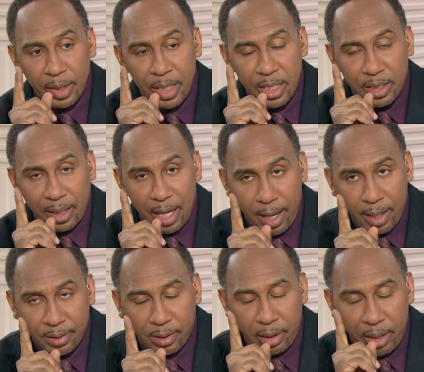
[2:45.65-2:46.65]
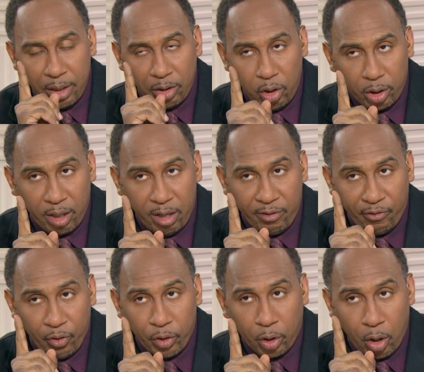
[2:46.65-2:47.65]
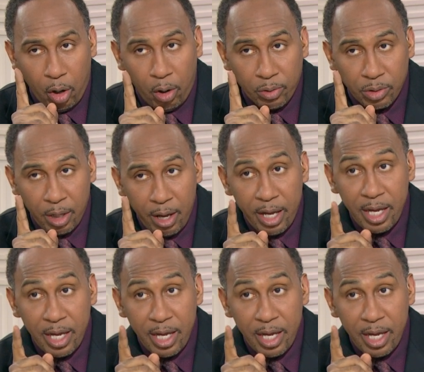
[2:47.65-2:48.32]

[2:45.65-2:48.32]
he's constantly looking for the calls.